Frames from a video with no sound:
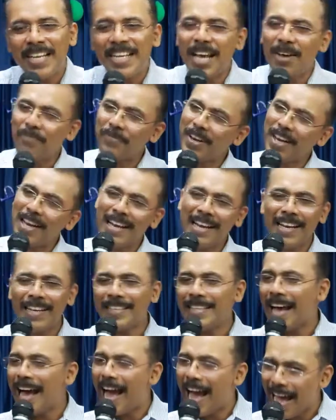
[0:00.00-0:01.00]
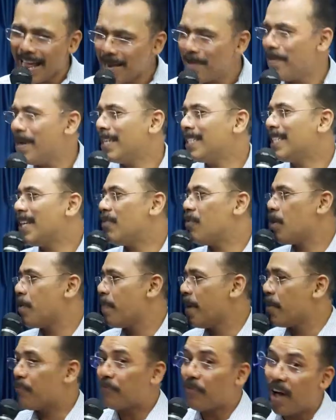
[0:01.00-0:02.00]
Definitely the animation would
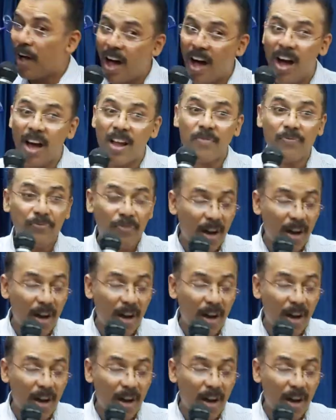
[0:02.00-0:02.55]
be far